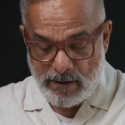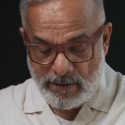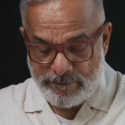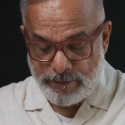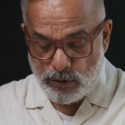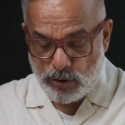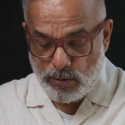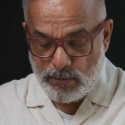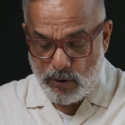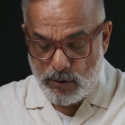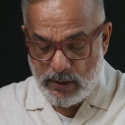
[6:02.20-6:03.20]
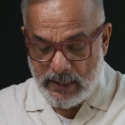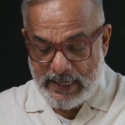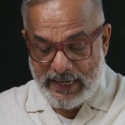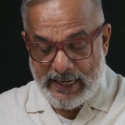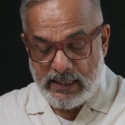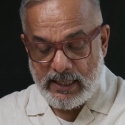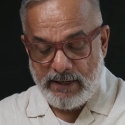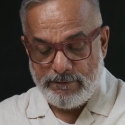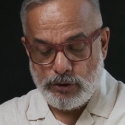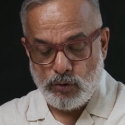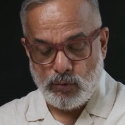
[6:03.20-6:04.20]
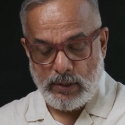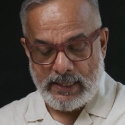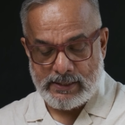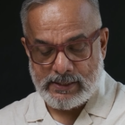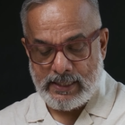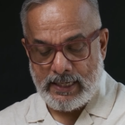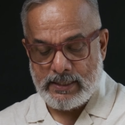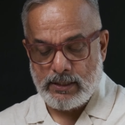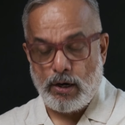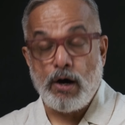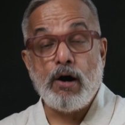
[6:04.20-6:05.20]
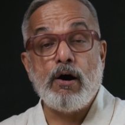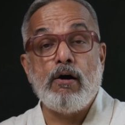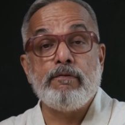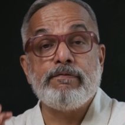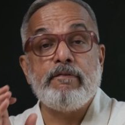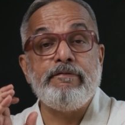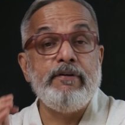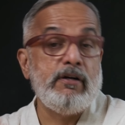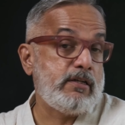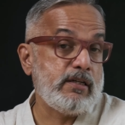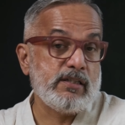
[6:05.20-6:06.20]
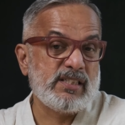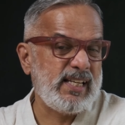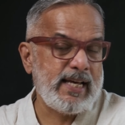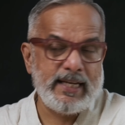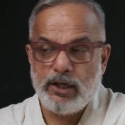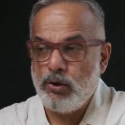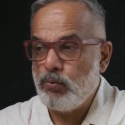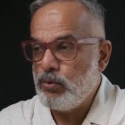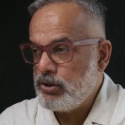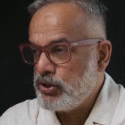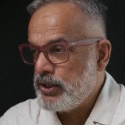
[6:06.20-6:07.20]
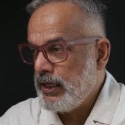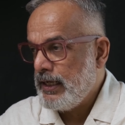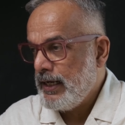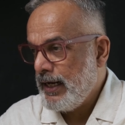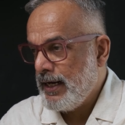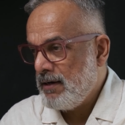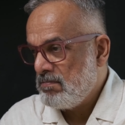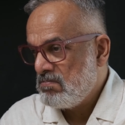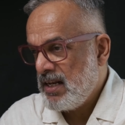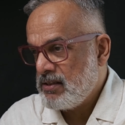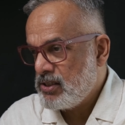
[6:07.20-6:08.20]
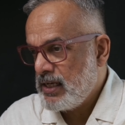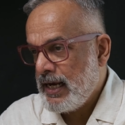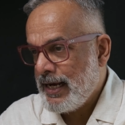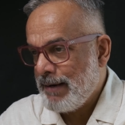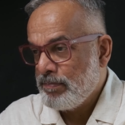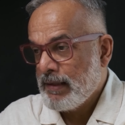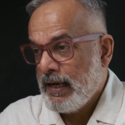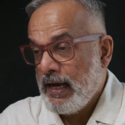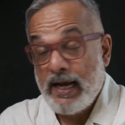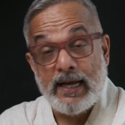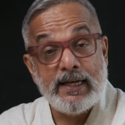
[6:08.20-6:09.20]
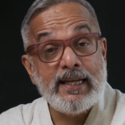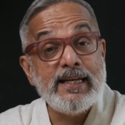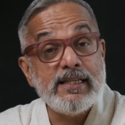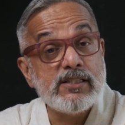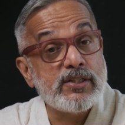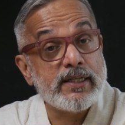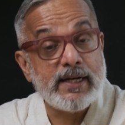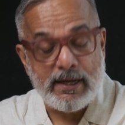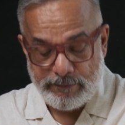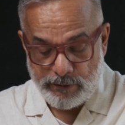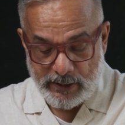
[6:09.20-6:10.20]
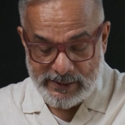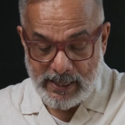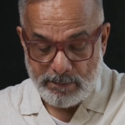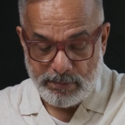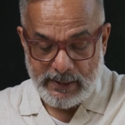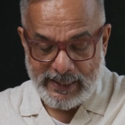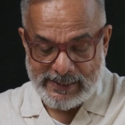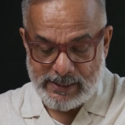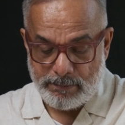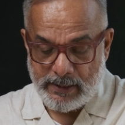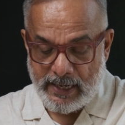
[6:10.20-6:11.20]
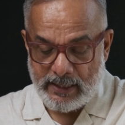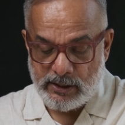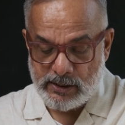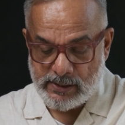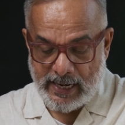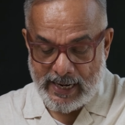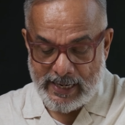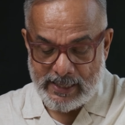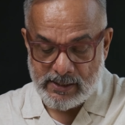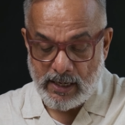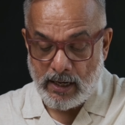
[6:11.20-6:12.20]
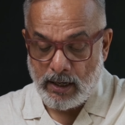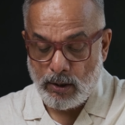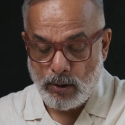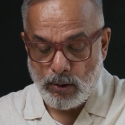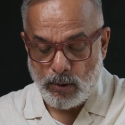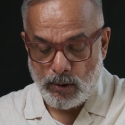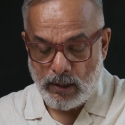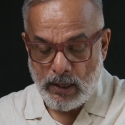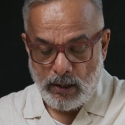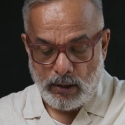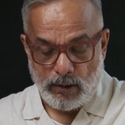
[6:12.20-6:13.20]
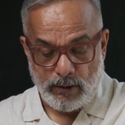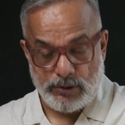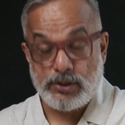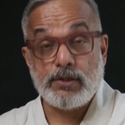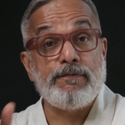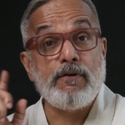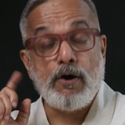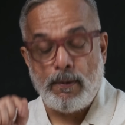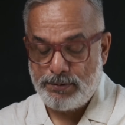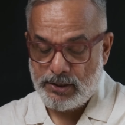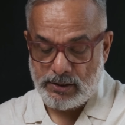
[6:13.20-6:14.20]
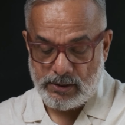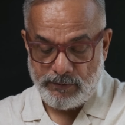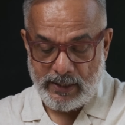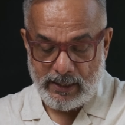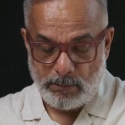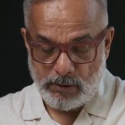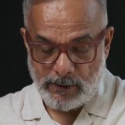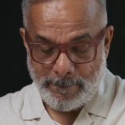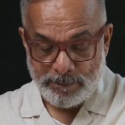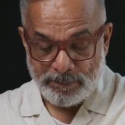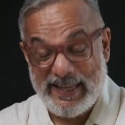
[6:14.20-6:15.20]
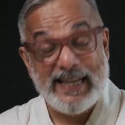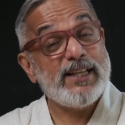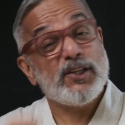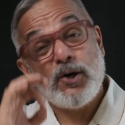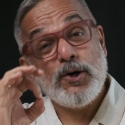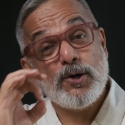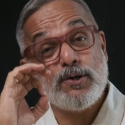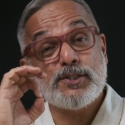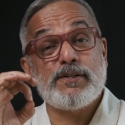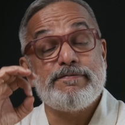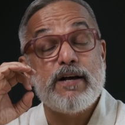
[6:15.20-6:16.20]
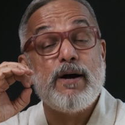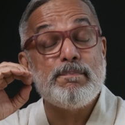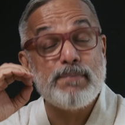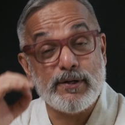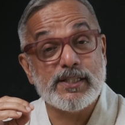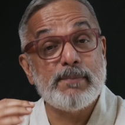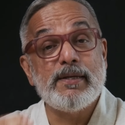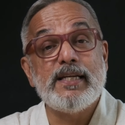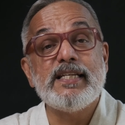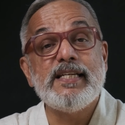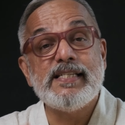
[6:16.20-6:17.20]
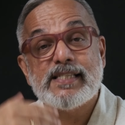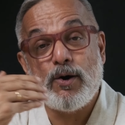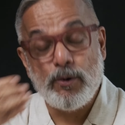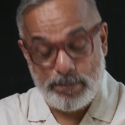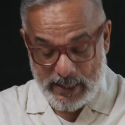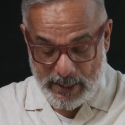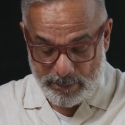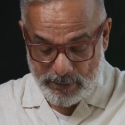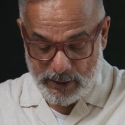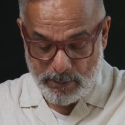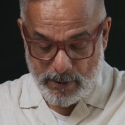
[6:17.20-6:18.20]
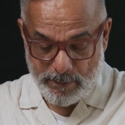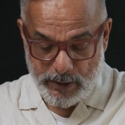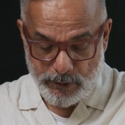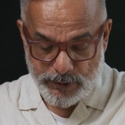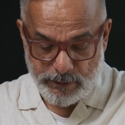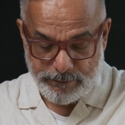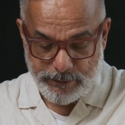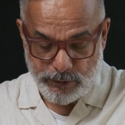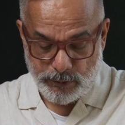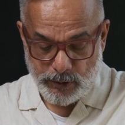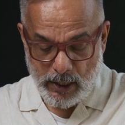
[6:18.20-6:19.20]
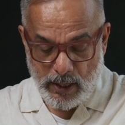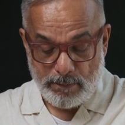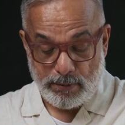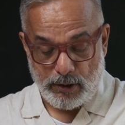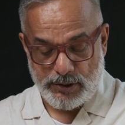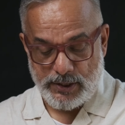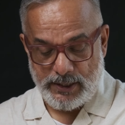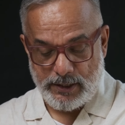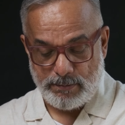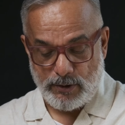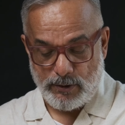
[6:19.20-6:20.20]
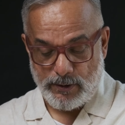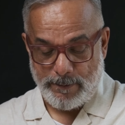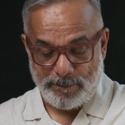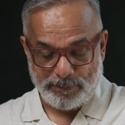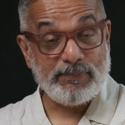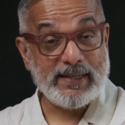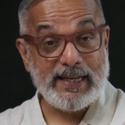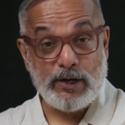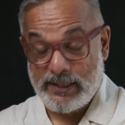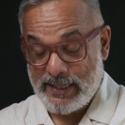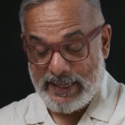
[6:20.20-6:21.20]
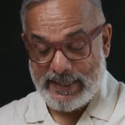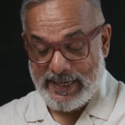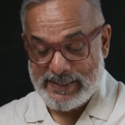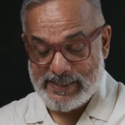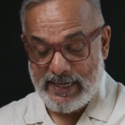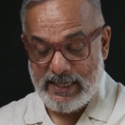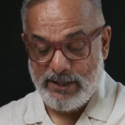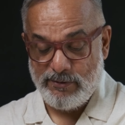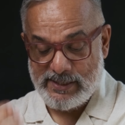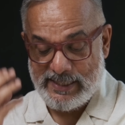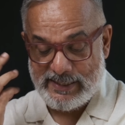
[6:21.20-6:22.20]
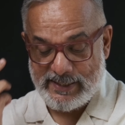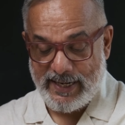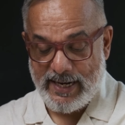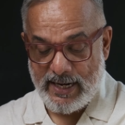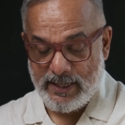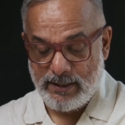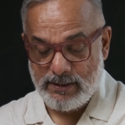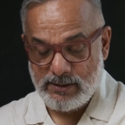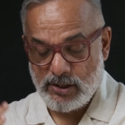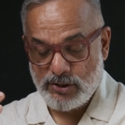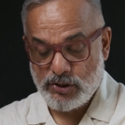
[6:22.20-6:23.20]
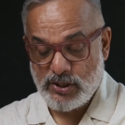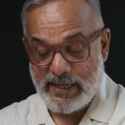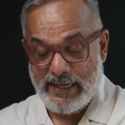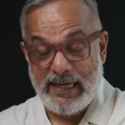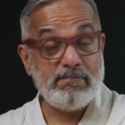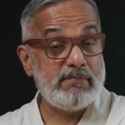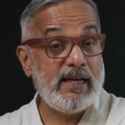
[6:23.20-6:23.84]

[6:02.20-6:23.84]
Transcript: photo mode, it gives you a set of filters like you would see in, let's say, in Instagram, for example, except that this has a whole host of options available. Now, the whole host of possibilities open up the moment you shift to portrait mode. On the right hand side, you will see 3 icons: style,